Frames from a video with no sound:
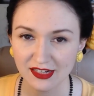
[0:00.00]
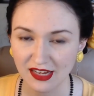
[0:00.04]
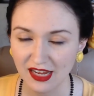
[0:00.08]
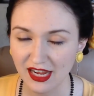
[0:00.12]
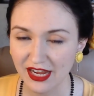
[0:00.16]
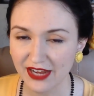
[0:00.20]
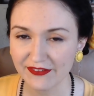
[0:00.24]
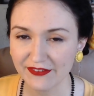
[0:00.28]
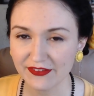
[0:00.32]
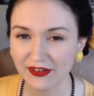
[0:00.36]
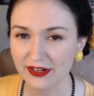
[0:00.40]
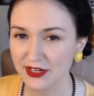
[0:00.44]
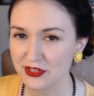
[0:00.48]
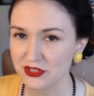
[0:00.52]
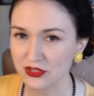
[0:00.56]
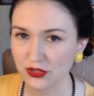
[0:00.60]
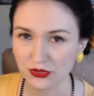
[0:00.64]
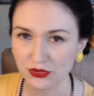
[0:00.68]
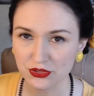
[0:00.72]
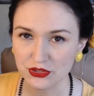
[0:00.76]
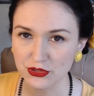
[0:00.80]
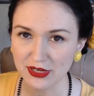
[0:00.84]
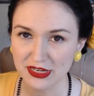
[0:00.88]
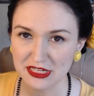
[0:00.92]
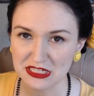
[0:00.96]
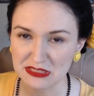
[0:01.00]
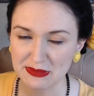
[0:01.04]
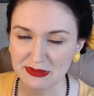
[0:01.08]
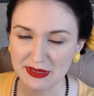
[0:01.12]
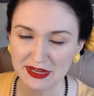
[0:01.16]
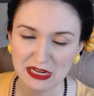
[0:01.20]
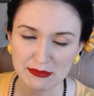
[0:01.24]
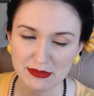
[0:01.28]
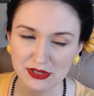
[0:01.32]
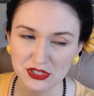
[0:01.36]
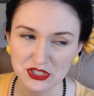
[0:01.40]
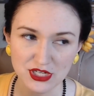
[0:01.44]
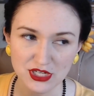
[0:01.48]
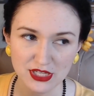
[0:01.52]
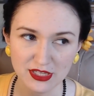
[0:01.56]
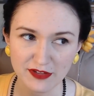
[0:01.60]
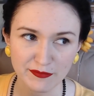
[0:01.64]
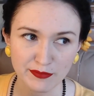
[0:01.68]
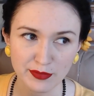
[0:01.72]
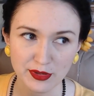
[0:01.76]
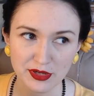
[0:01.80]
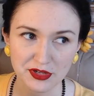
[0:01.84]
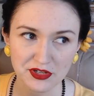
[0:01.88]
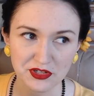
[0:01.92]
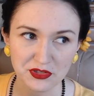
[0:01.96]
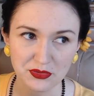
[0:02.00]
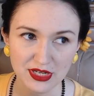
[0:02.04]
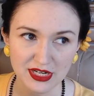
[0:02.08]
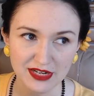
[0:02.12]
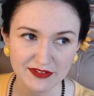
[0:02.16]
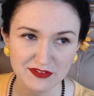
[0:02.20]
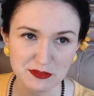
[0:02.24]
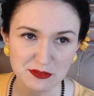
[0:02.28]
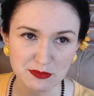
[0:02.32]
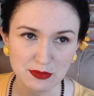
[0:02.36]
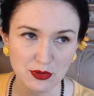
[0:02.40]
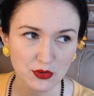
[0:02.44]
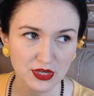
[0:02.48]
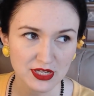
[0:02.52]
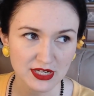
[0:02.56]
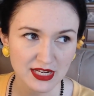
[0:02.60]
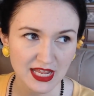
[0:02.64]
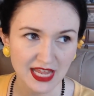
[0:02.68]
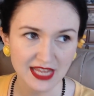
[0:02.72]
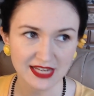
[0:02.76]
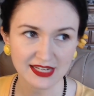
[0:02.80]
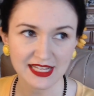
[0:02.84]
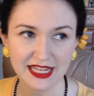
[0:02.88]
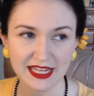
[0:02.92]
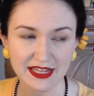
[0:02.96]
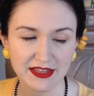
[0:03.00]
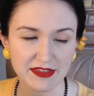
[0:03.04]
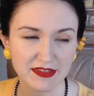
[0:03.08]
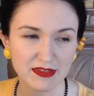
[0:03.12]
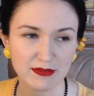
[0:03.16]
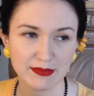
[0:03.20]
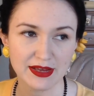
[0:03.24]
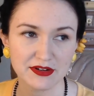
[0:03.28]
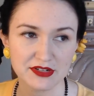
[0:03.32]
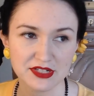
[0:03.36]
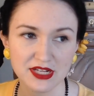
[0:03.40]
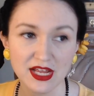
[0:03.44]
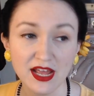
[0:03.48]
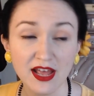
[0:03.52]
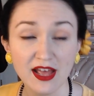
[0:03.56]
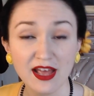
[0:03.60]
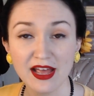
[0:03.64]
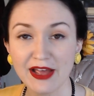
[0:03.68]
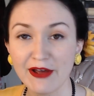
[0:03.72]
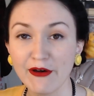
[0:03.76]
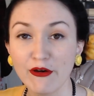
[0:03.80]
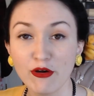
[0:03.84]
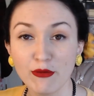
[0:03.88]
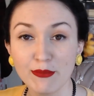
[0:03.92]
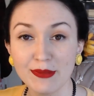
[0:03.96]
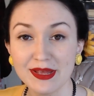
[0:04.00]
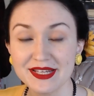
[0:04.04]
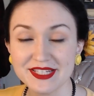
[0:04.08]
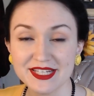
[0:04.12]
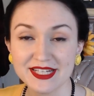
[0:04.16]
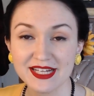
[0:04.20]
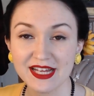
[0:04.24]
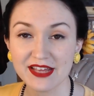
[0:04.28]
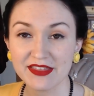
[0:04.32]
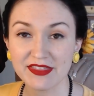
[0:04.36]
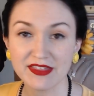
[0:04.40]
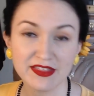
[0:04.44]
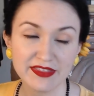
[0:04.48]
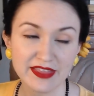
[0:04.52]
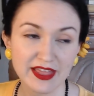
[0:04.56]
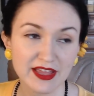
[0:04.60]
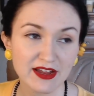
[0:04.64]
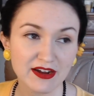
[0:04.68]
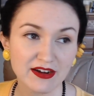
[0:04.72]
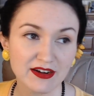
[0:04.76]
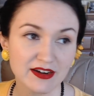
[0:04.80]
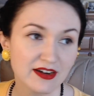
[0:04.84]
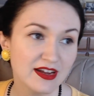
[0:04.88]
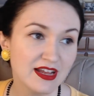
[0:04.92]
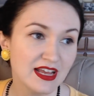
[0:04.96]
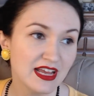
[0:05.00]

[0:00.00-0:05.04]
I've already told you guys about how much I love Balduin. I've spoken at length about how amazing I think they are